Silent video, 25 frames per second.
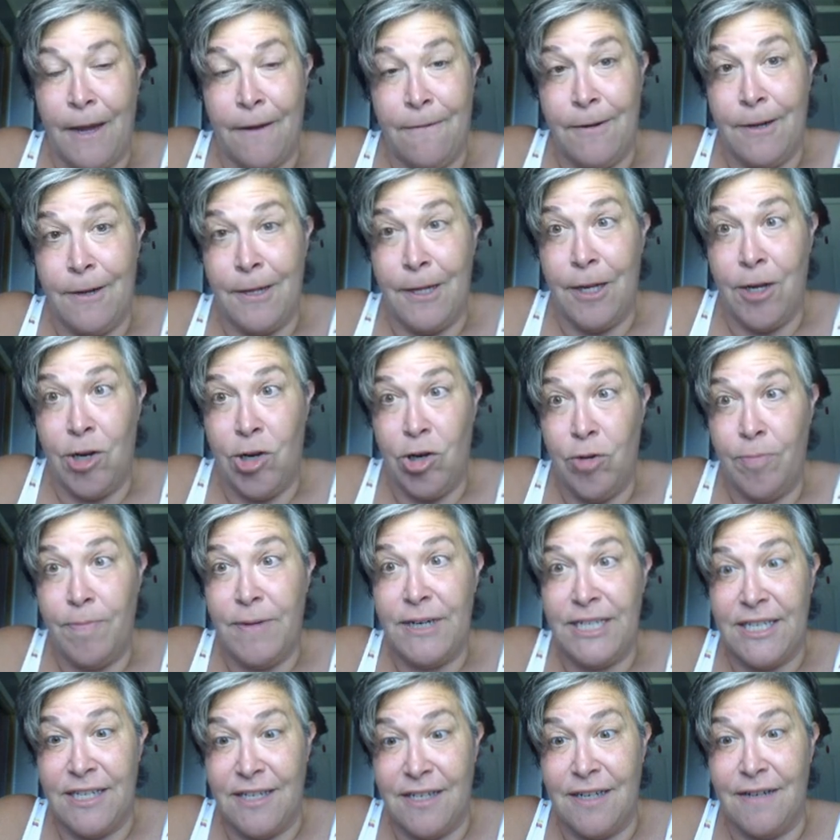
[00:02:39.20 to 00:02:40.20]
I really hope
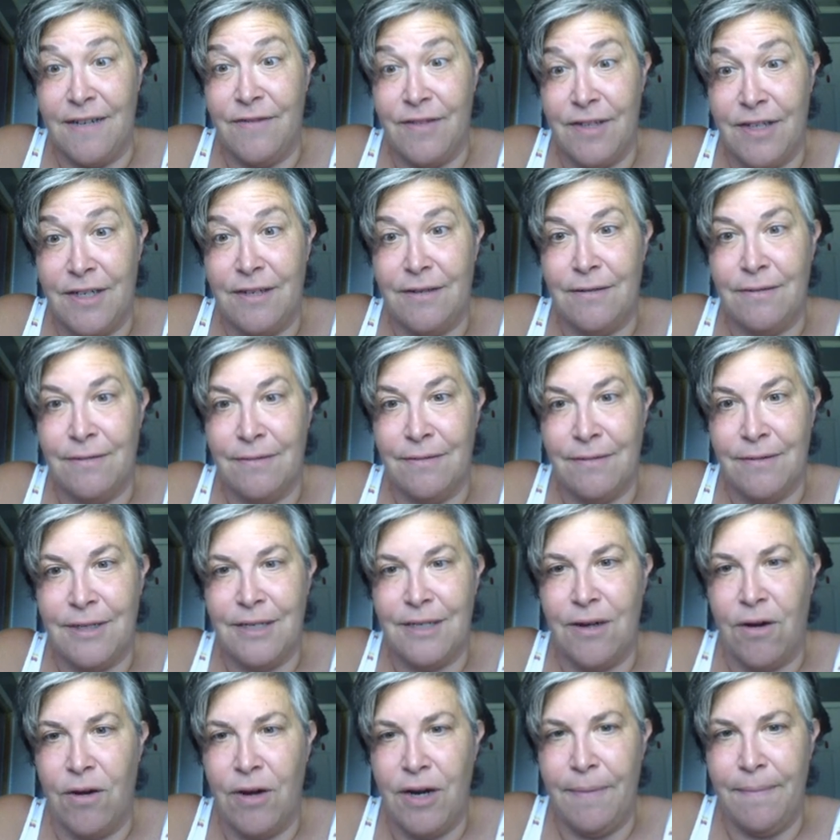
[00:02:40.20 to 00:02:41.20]
I saved it.
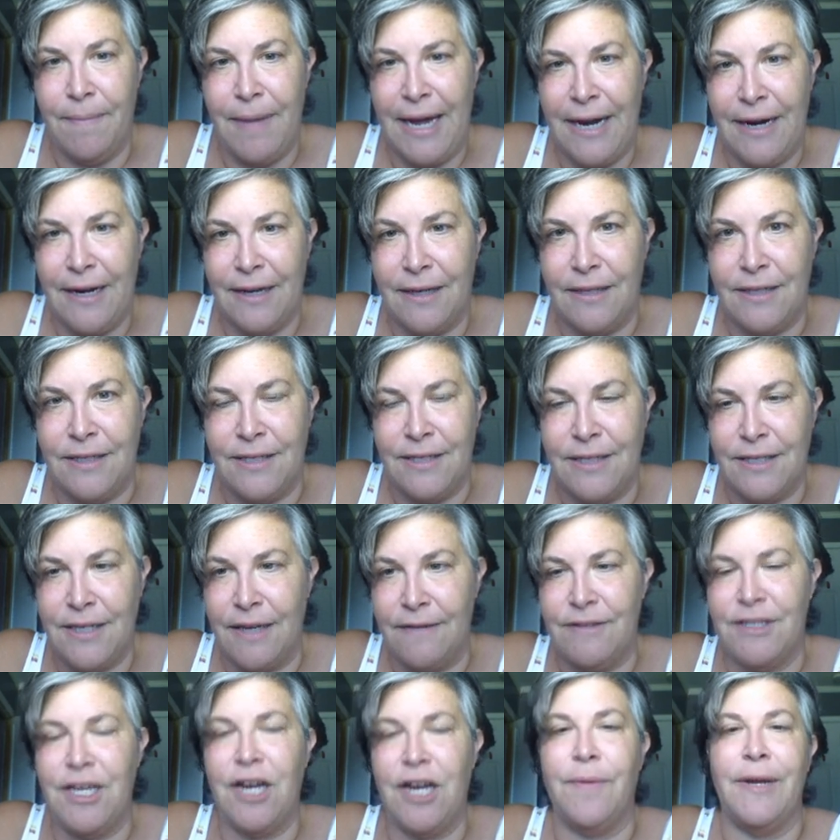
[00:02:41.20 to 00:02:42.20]
It automatically
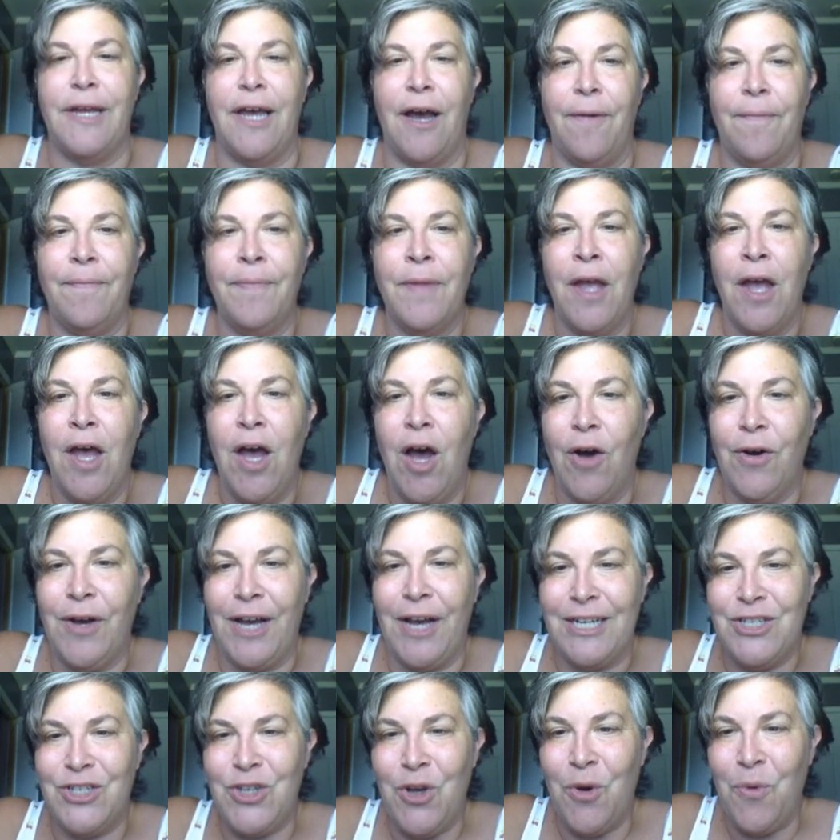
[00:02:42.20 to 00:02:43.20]
saves. There we go.
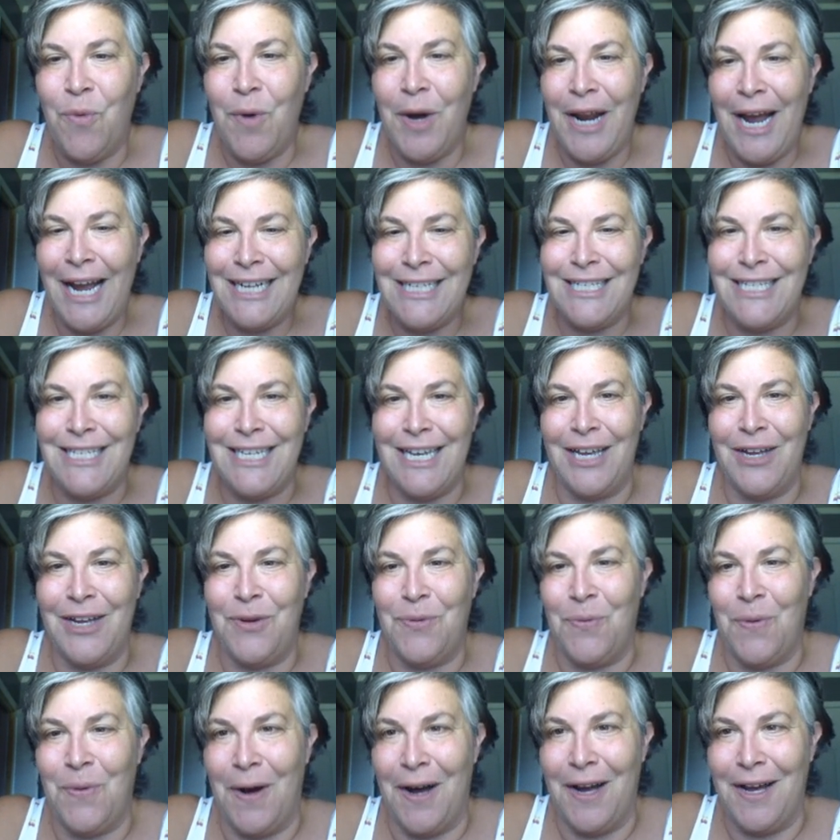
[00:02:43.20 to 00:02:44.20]
Okay, so what I
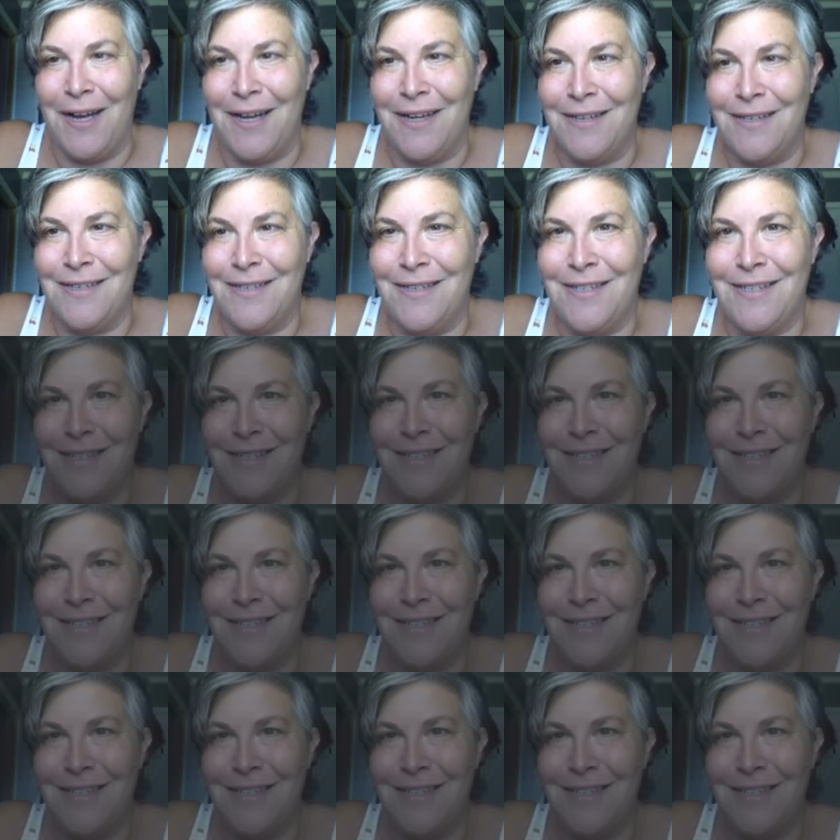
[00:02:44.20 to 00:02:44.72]
did was